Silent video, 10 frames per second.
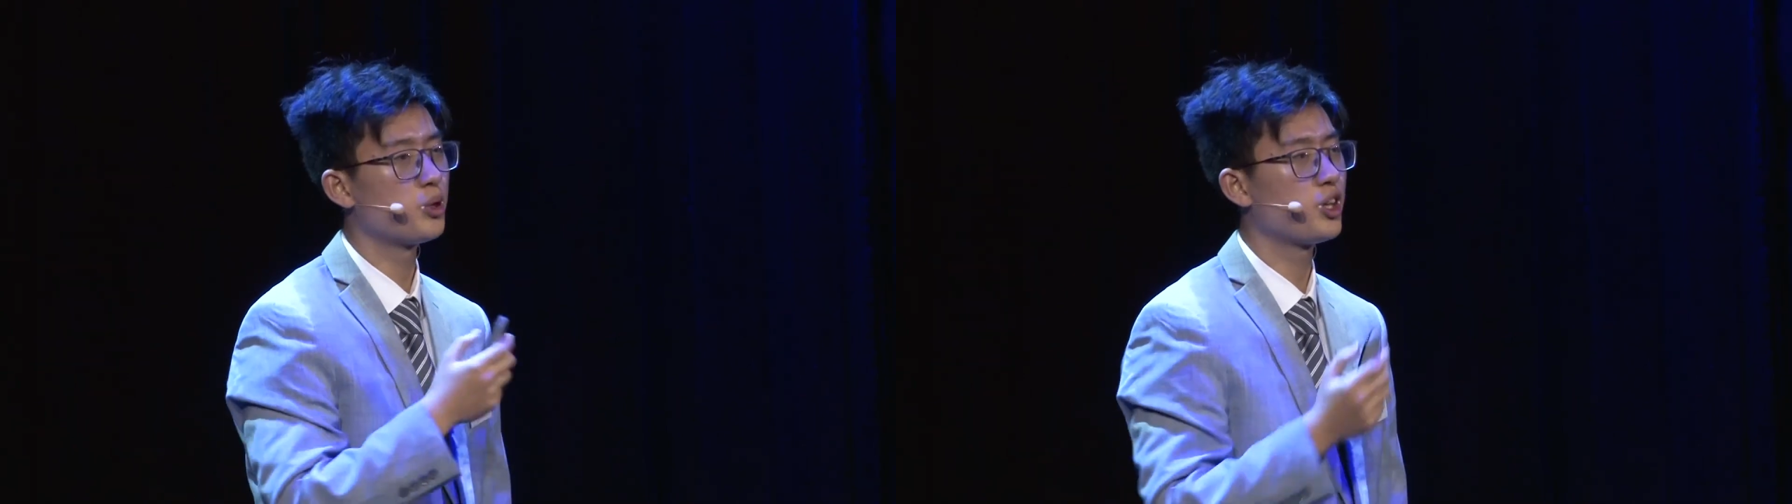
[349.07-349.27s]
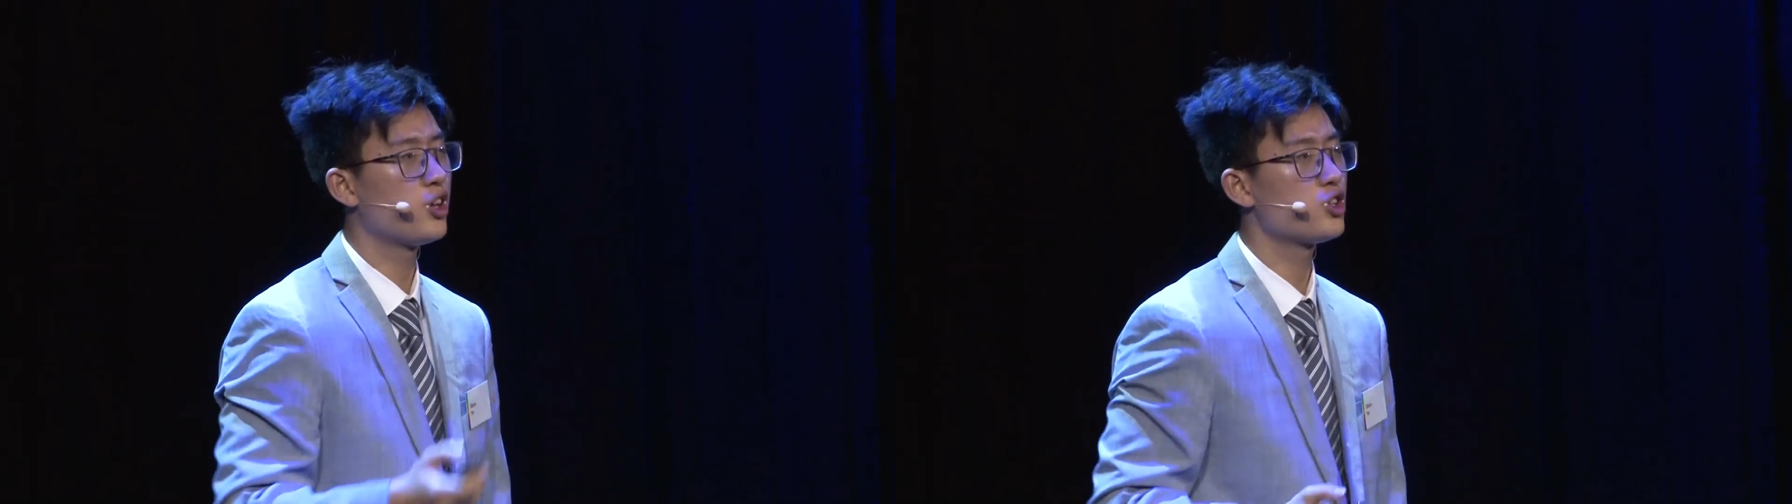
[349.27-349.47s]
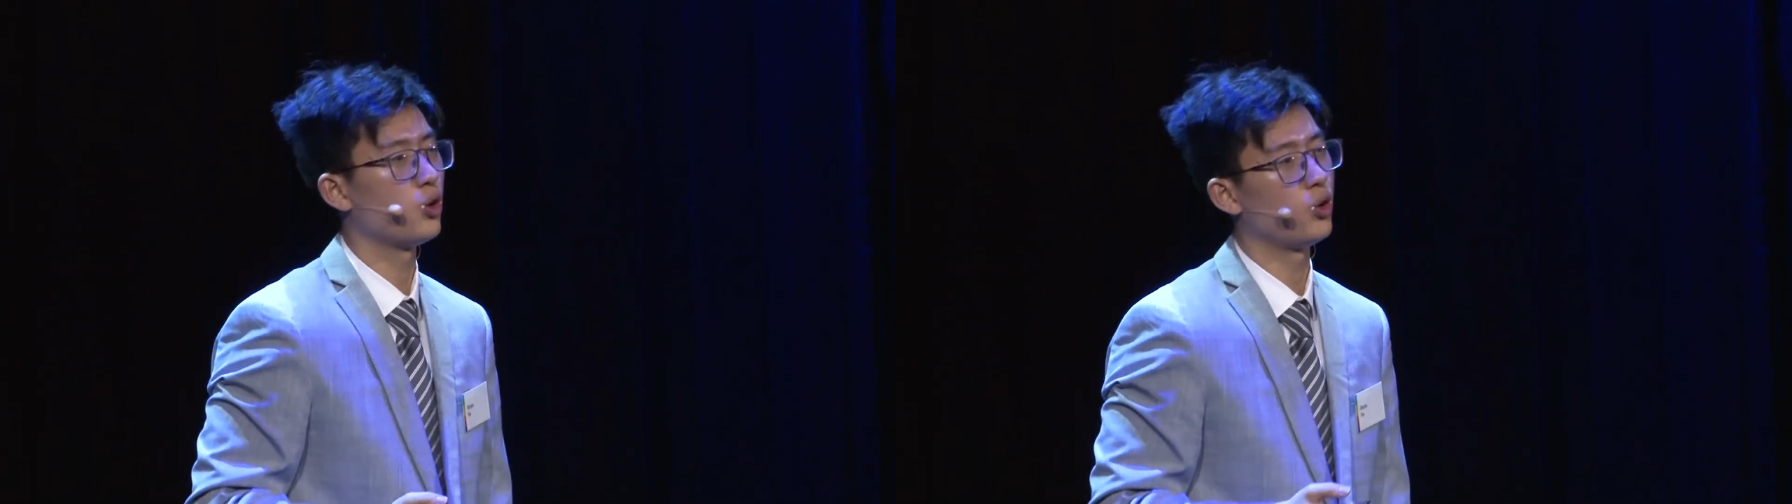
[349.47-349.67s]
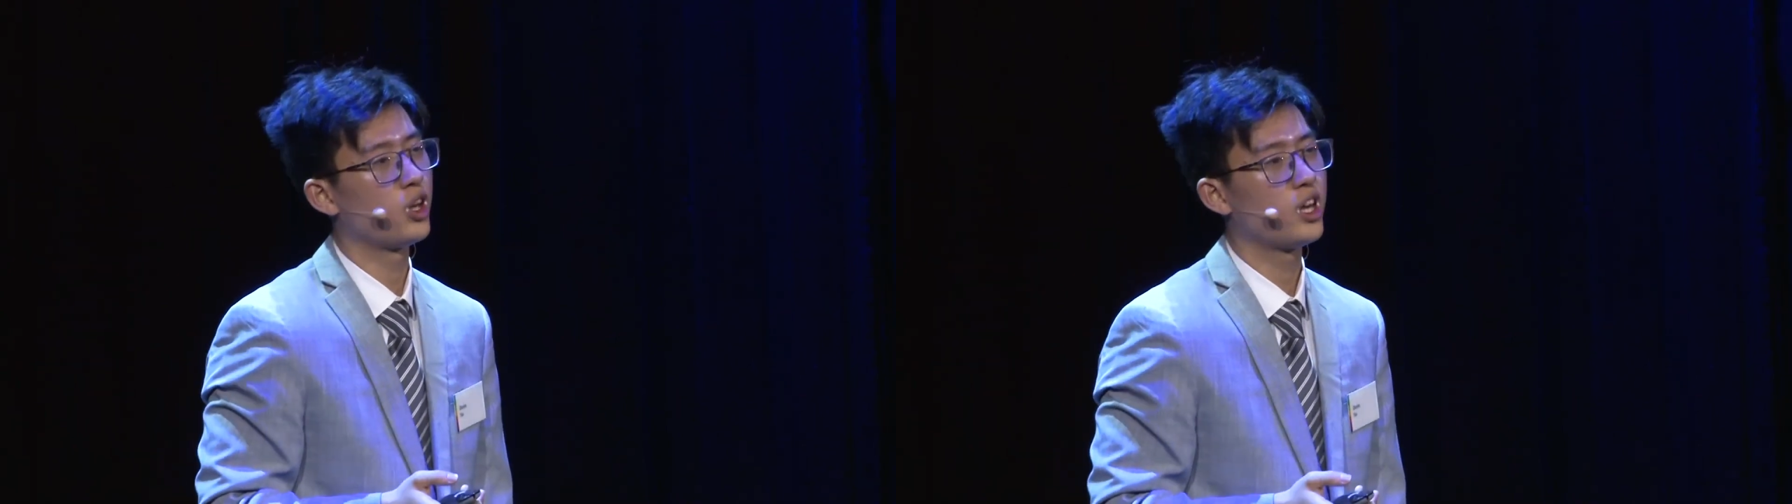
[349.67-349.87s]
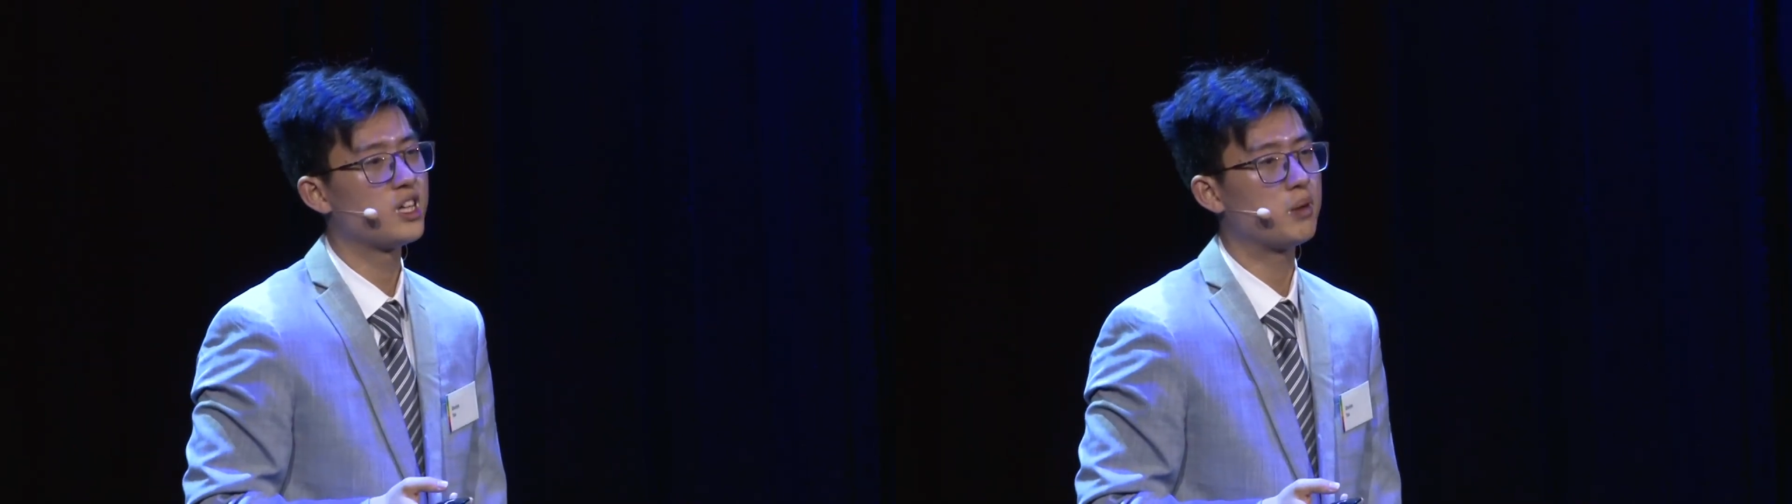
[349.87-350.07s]
potential
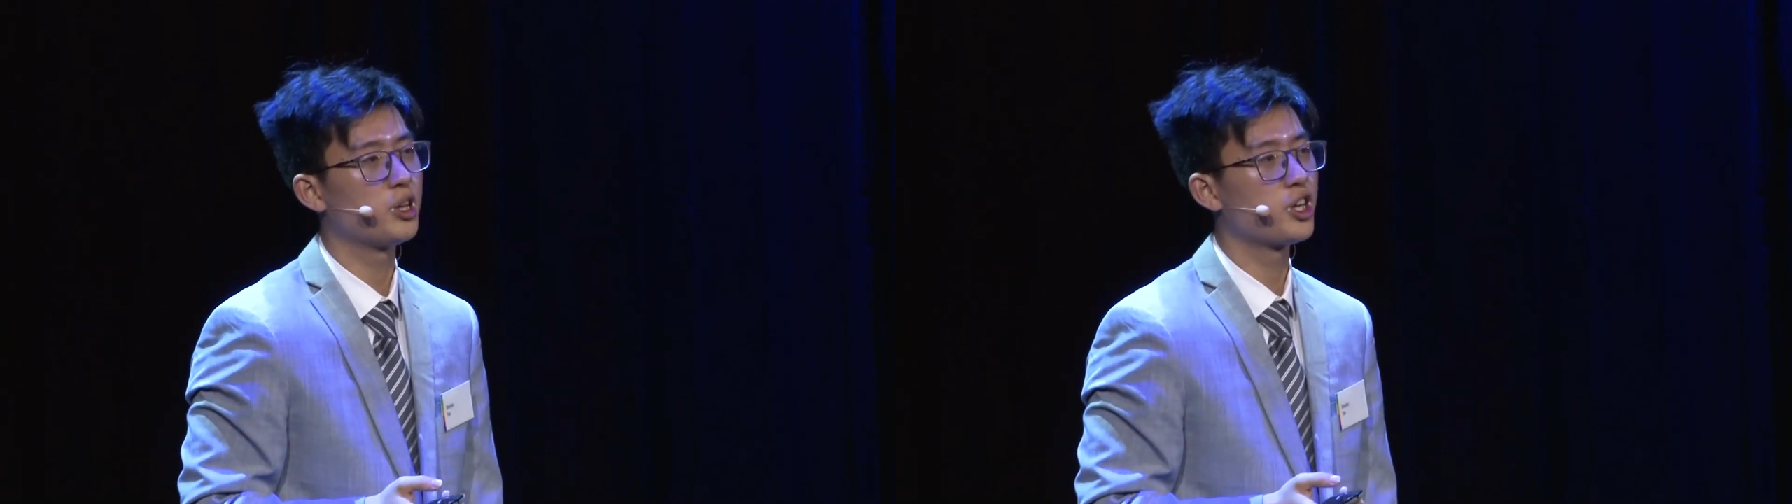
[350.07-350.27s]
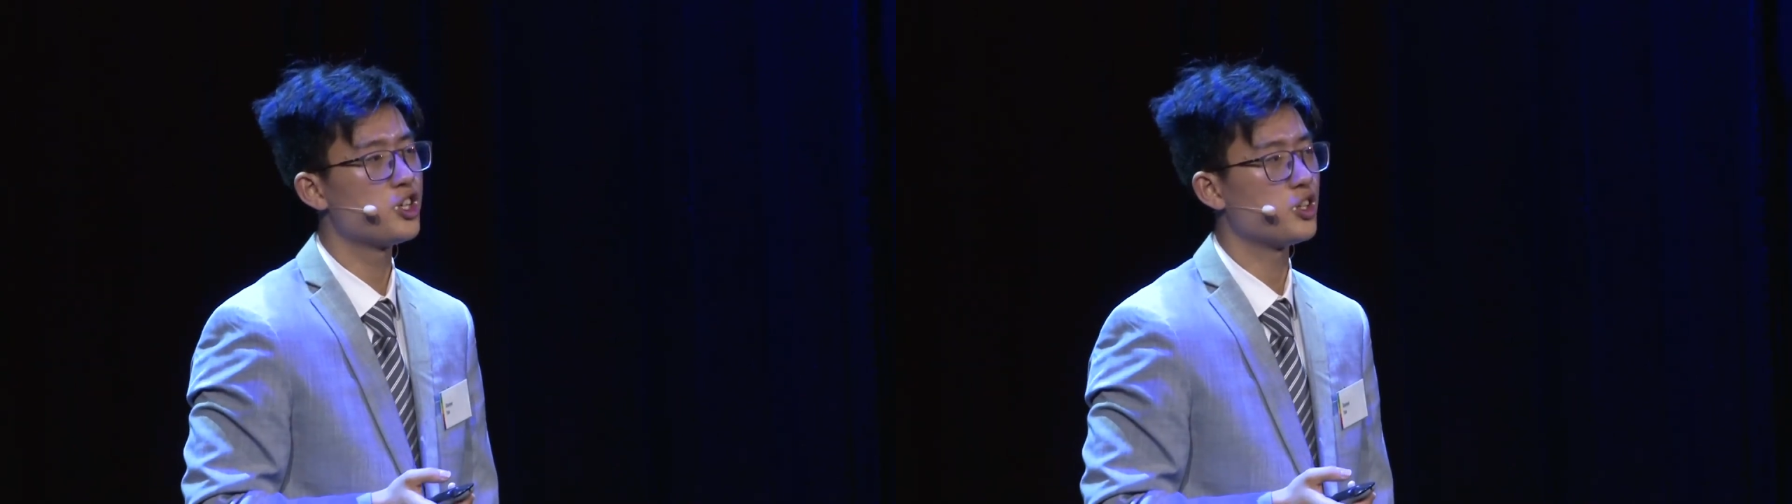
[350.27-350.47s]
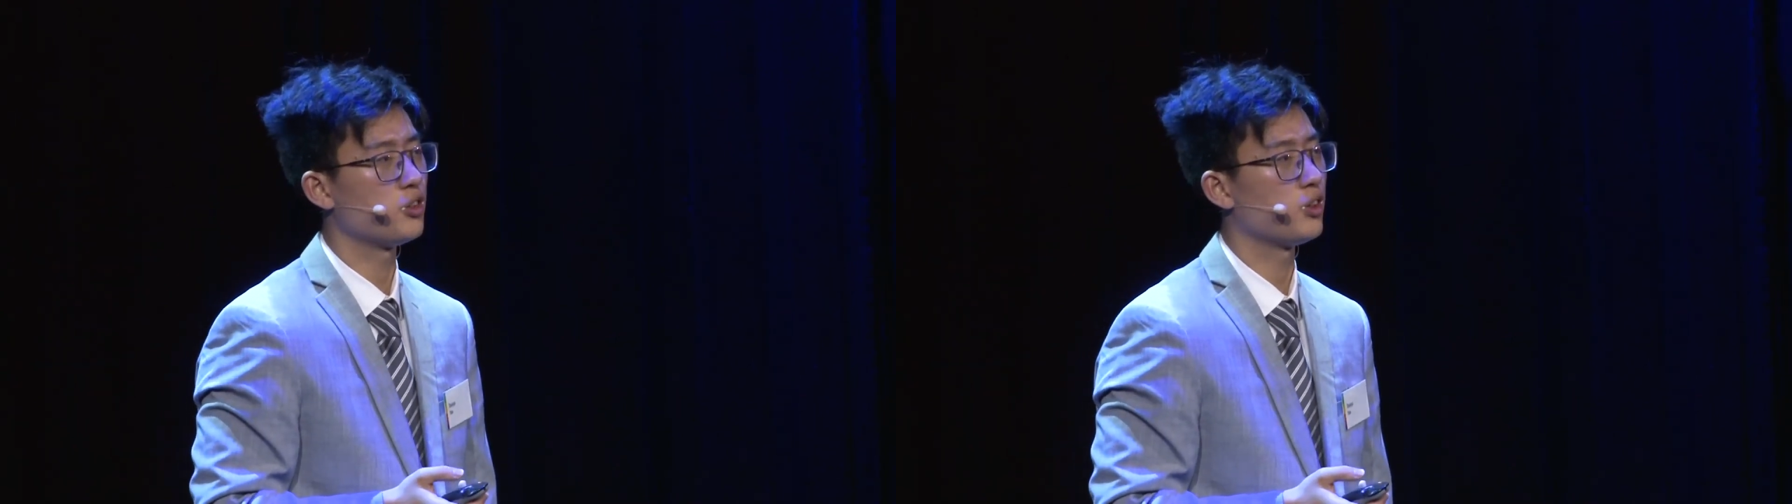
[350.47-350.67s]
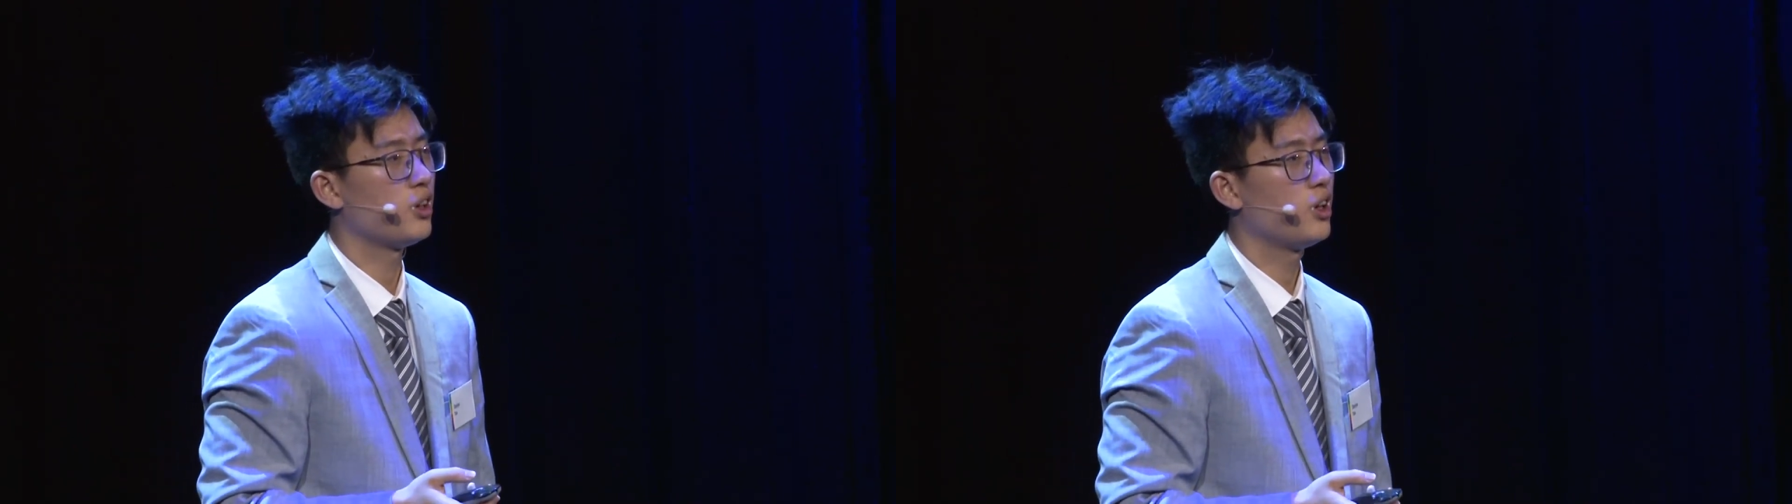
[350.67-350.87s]
in applications